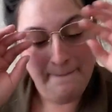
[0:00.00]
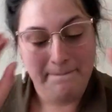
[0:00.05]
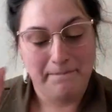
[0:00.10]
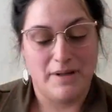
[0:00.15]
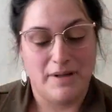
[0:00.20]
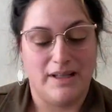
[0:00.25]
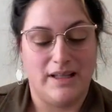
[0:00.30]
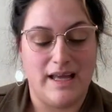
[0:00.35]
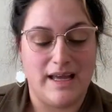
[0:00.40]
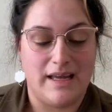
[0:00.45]

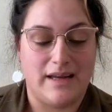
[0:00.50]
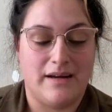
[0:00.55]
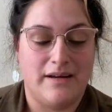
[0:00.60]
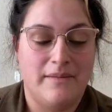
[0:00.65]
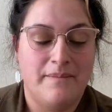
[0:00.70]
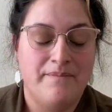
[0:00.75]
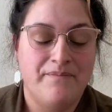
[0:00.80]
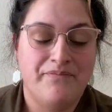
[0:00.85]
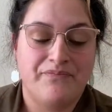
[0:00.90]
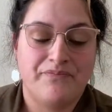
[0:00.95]
but like,
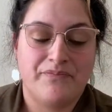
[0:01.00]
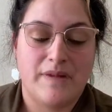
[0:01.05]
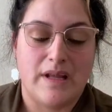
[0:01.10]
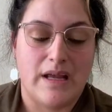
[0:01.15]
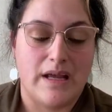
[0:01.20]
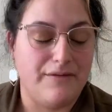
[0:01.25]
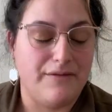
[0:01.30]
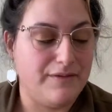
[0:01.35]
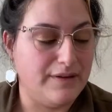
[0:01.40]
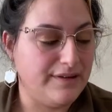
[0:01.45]

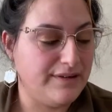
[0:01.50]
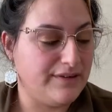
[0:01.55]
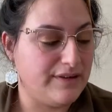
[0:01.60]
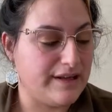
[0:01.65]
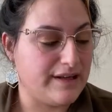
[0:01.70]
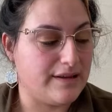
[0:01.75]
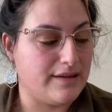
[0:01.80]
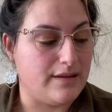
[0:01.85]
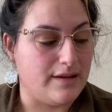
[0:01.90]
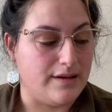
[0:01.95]
if it's
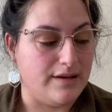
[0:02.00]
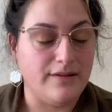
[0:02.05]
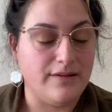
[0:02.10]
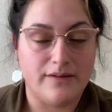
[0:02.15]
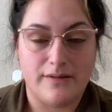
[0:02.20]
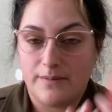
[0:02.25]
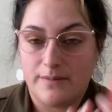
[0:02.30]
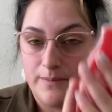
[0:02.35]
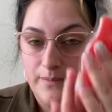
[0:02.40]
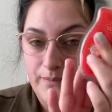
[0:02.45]
like
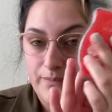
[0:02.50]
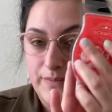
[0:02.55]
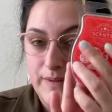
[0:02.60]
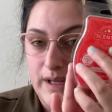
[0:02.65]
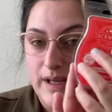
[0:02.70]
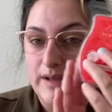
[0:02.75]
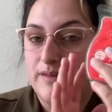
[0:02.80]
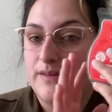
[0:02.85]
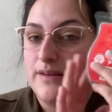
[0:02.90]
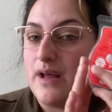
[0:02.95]
this,
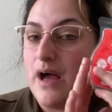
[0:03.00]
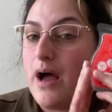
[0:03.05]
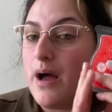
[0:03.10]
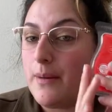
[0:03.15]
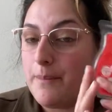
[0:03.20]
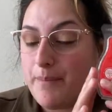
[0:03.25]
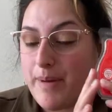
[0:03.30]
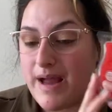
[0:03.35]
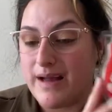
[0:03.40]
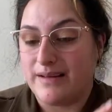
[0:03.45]
it's not a
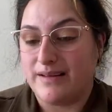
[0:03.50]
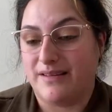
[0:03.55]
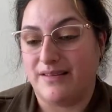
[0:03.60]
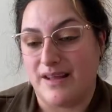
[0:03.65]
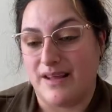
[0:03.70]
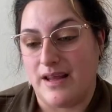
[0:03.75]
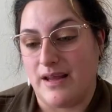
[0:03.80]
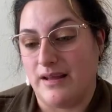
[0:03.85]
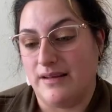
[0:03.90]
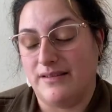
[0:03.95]
bad
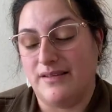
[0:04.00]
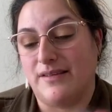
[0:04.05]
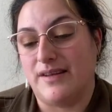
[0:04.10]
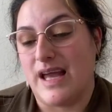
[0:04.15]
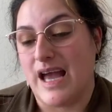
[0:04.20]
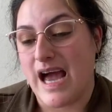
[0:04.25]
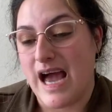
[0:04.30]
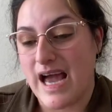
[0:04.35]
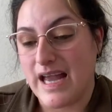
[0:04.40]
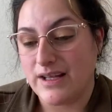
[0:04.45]
scent. It's just
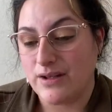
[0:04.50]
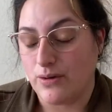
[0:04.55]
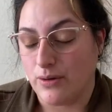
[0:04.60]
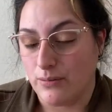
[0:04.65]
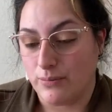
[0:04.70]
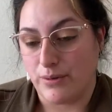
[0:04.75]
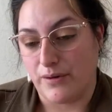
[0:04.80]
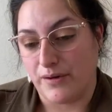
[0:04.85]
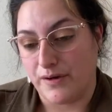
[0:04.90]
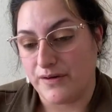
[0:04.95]
I
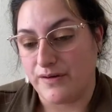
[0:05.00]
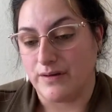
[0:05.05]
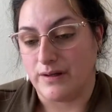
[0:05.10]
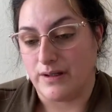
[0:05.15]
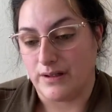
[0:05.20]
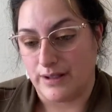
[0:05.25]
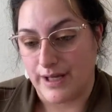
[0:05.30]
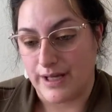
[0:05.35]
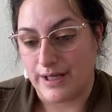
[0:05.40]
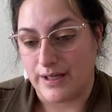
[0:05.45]
don't
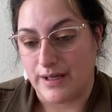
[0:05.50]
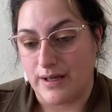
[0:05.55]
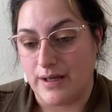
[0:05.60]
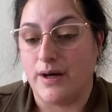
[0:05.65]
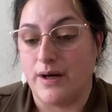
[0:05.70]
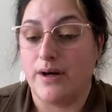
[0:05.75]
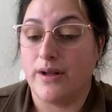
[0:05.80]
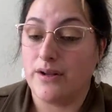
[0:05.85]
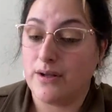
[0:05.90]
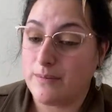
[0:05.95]
personally like it.
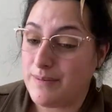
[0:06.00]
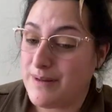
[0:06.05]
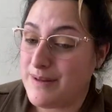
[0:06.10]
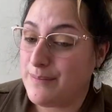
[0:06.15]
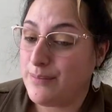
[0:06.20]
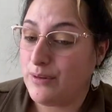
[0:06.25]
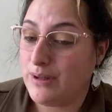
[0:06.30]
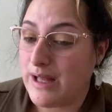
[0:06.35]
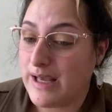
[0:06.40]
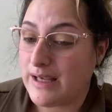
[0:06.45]
Other
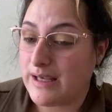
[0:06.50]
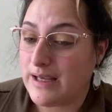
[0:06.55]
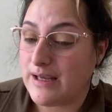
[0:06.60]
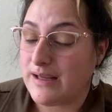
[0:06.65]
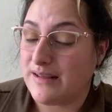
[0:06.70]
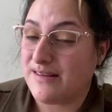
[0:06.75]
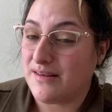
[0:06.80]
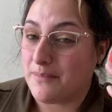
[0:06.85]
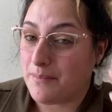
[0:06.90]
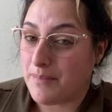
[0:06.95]
people like it.
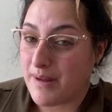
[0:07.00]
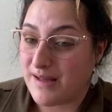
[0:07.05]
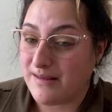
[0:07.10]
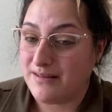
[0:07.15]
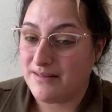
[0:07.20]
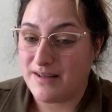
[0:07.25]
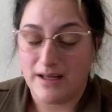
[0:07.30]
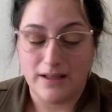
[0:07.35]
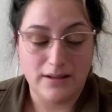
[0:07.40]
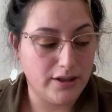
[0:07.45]
It's a
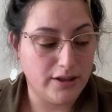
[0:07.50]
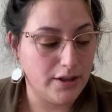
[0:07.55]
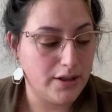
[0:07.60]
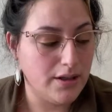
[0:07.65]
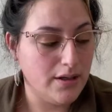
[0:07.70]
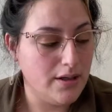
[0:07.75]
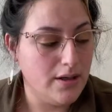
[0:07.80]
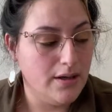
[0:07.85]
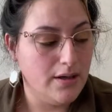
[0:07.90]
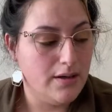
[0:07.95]
bestseller,
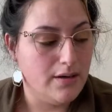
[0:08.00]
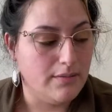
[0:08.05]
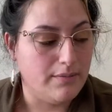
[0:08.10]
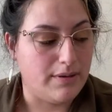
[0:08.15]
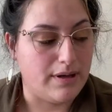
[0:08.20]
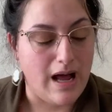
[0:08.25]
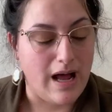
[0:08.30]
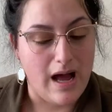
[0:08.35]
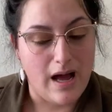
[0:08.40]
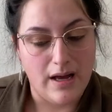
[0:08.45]

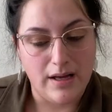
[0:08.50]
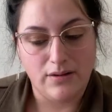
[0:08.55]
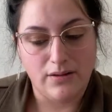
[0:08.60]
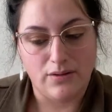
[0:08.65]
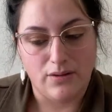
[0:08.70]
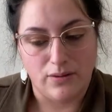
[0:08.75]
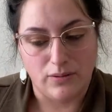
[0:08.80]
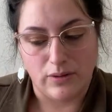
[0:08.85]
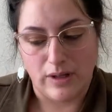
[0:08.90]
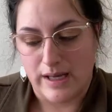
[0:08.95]
but I
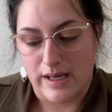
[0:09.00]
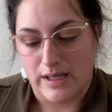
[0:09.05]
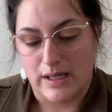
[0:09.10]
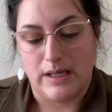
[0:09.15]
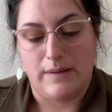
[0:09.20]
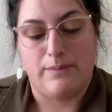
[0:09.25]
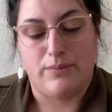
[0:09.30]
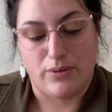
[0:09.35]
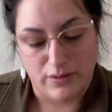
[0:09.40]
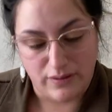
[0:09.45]
don't like
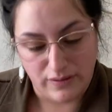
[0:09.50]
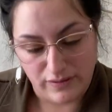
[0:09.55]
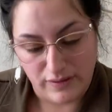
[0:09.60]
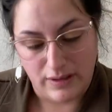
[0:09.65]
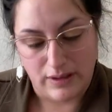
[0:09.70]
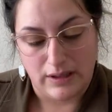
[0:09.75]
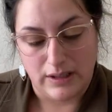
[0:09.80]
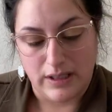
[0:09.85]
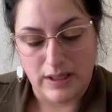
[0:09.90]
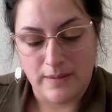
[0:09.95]
it
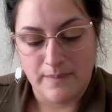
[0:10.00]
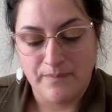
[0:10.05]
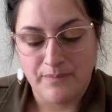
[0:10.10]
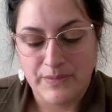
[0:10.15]
personally.